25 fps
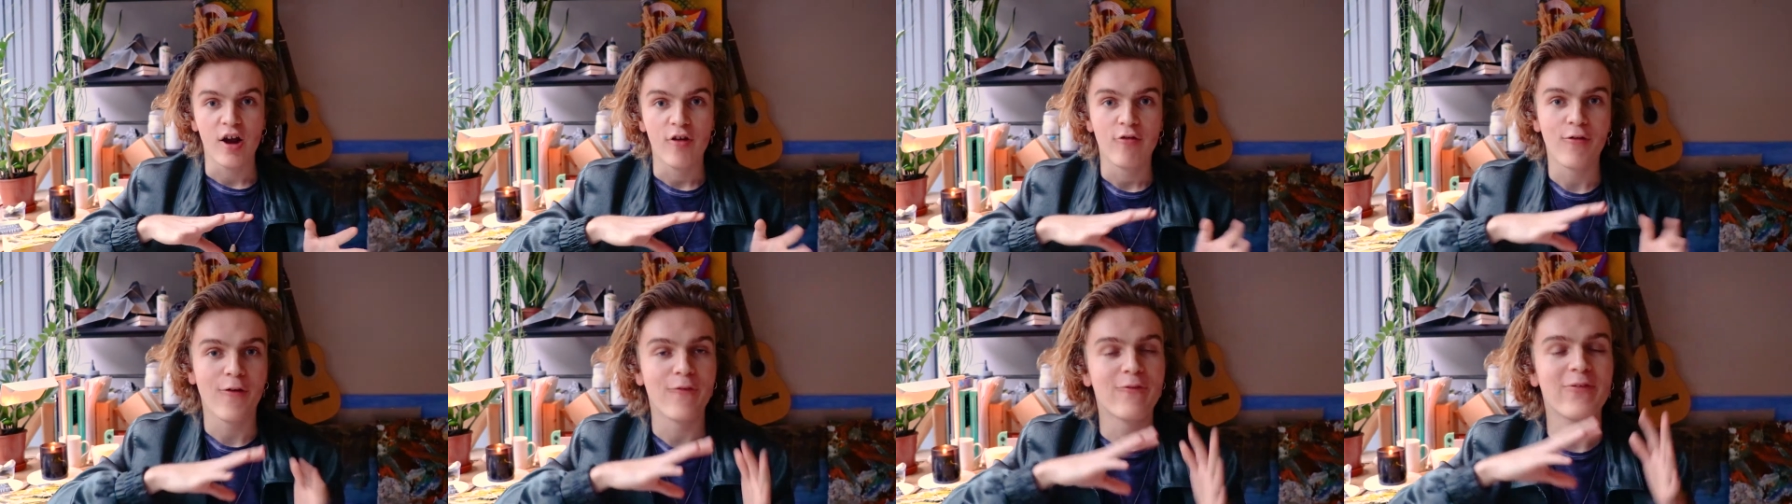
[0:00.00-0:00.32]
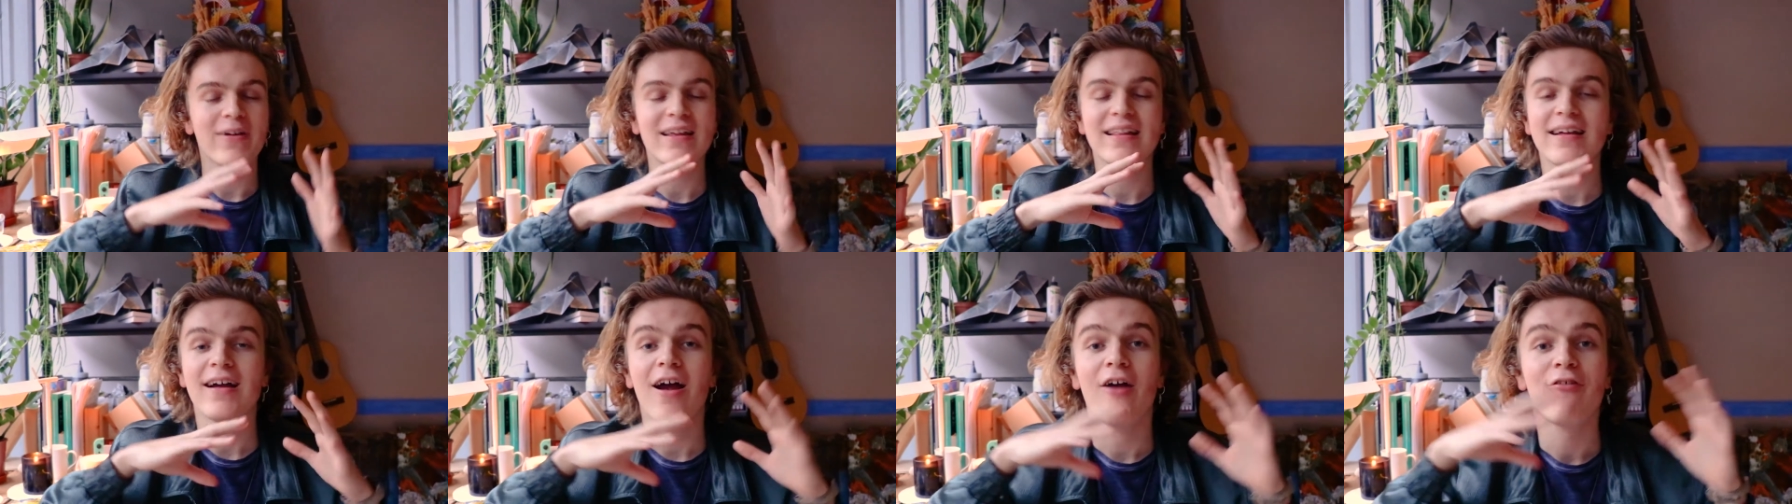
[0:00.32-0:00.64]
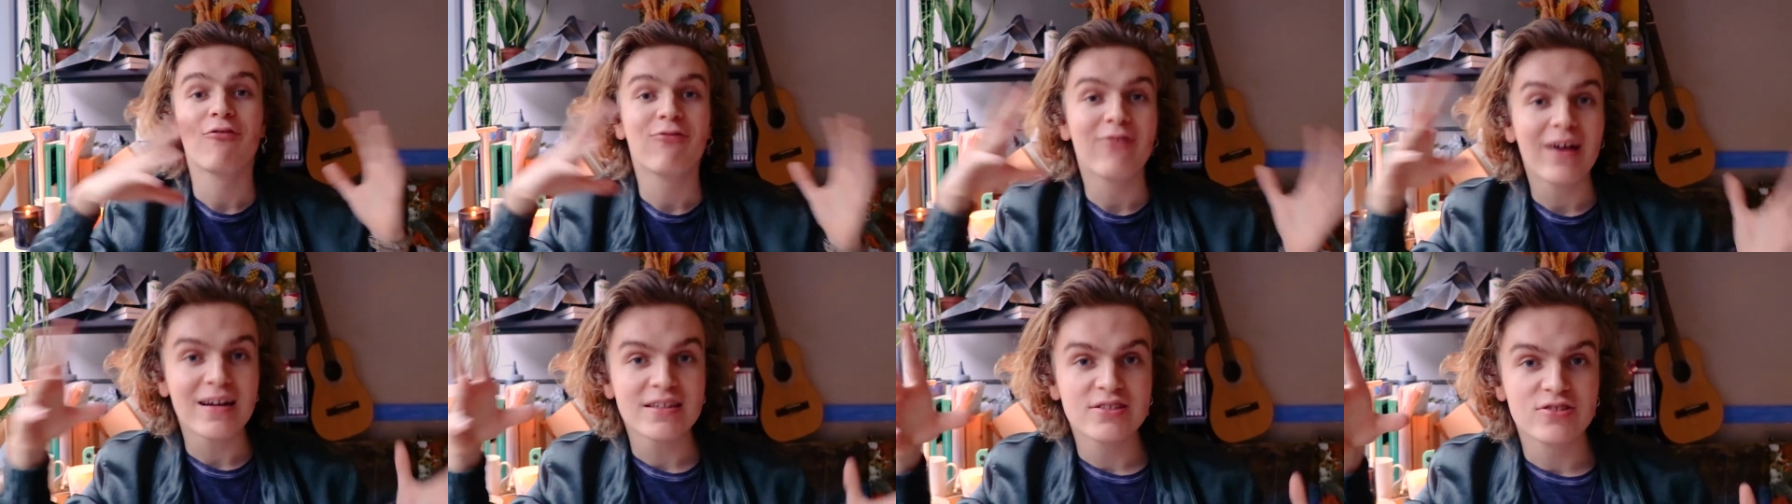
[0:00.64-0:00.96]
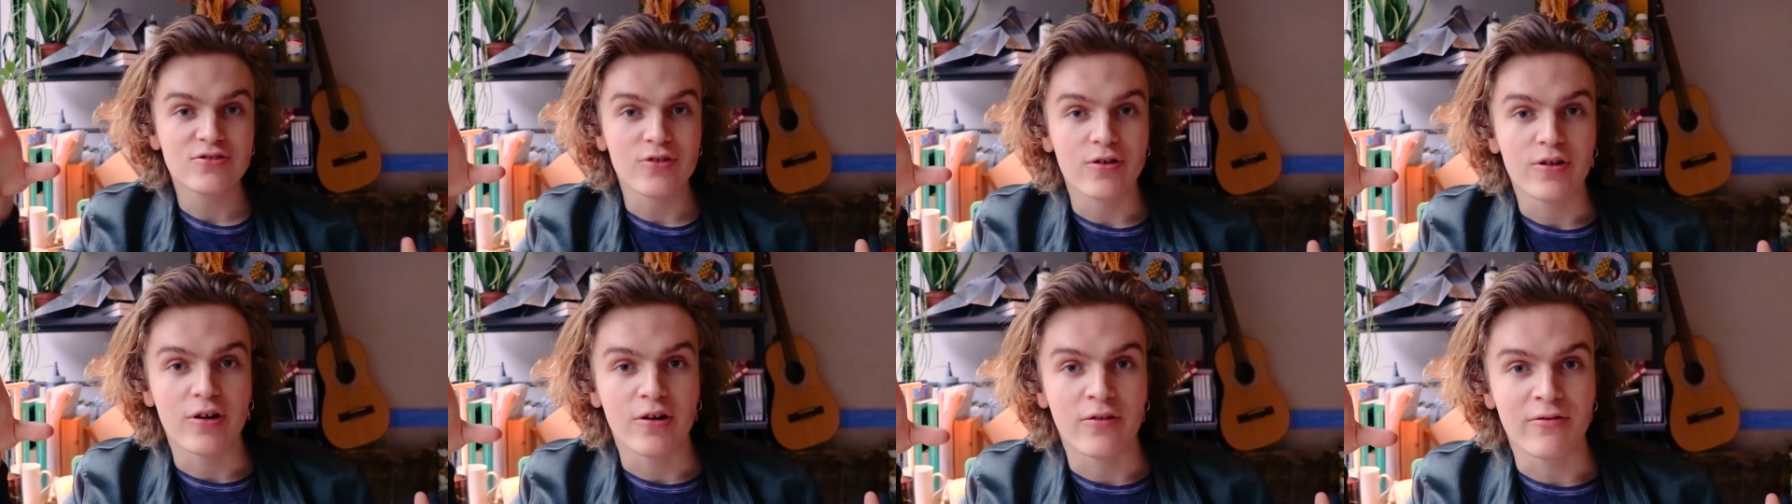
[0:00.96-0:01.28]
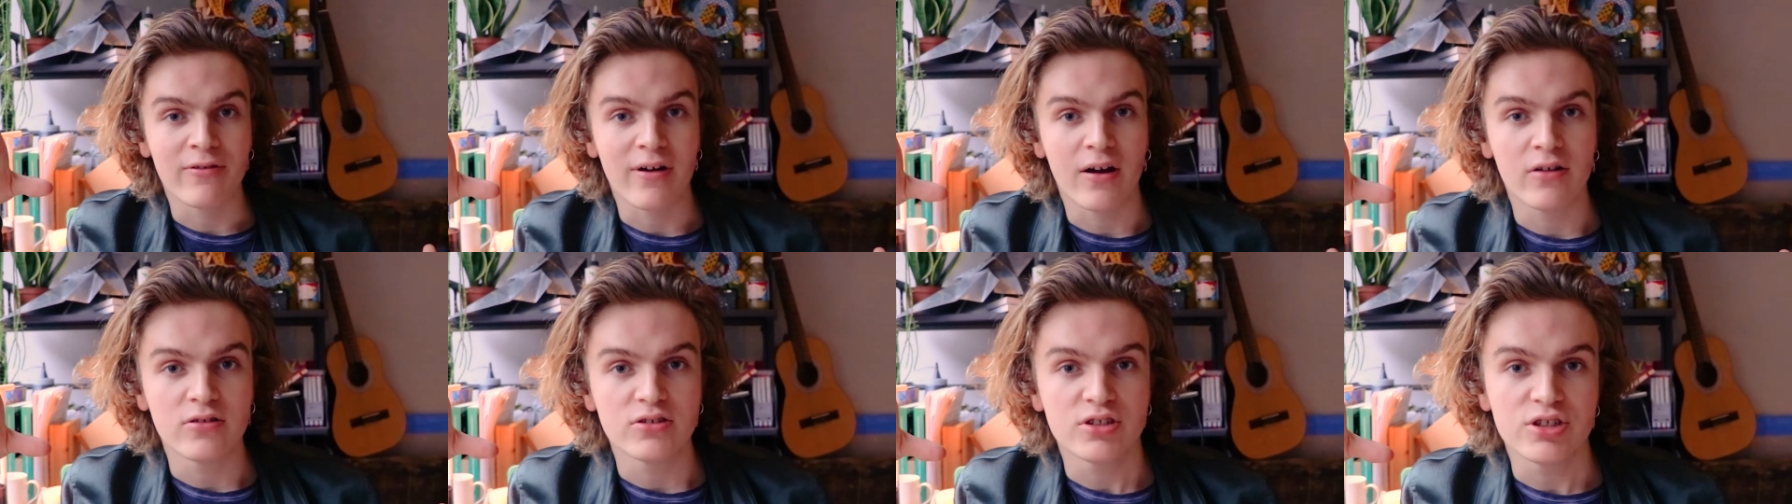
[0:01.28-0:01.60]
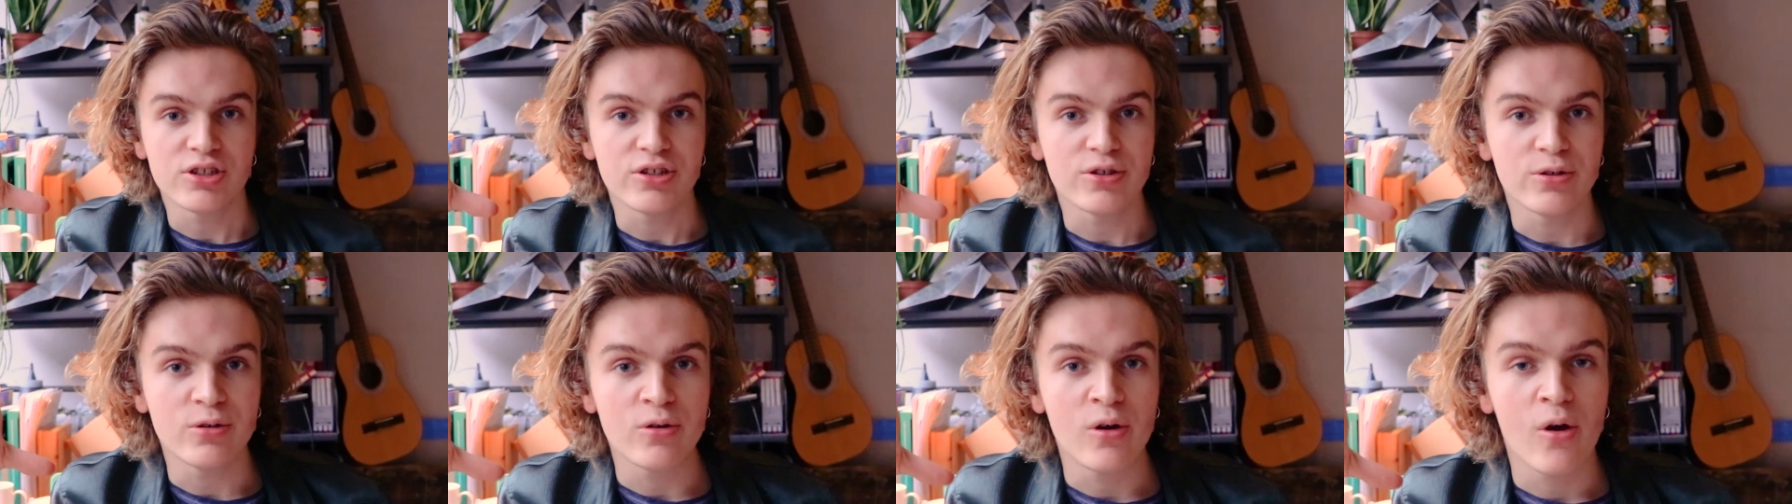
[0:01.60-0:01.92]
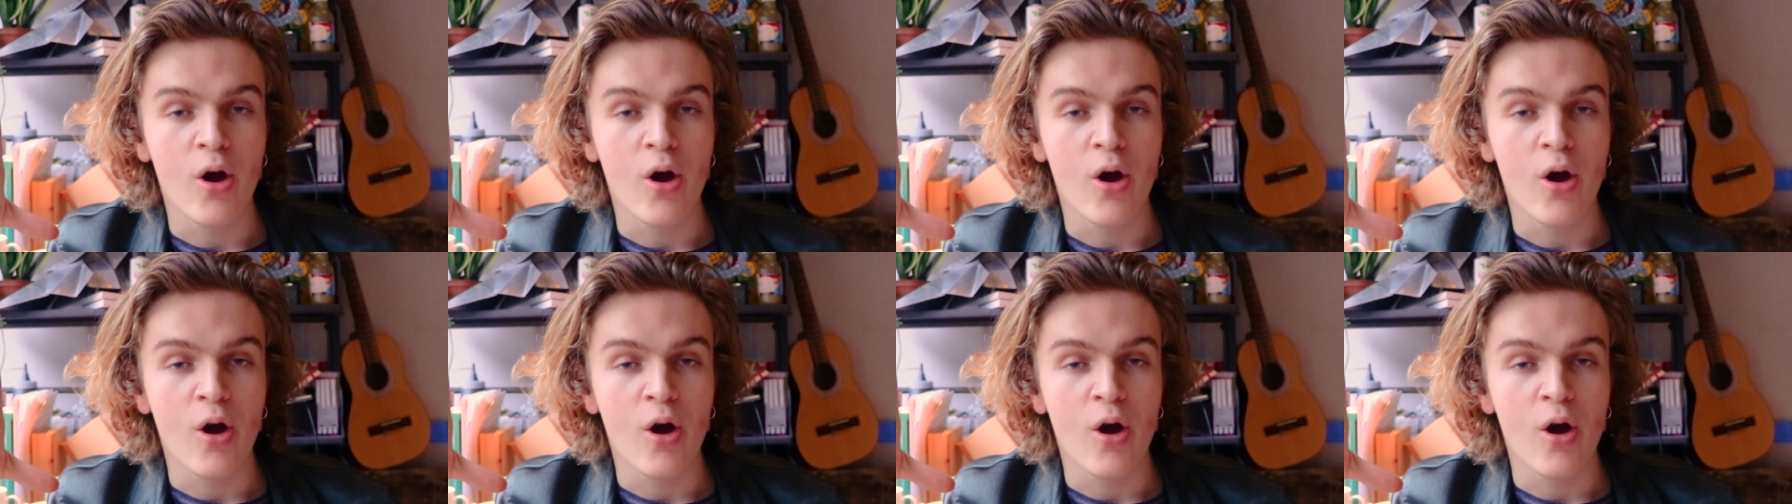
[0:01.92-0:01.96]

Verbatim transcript: revealing a restaurant around you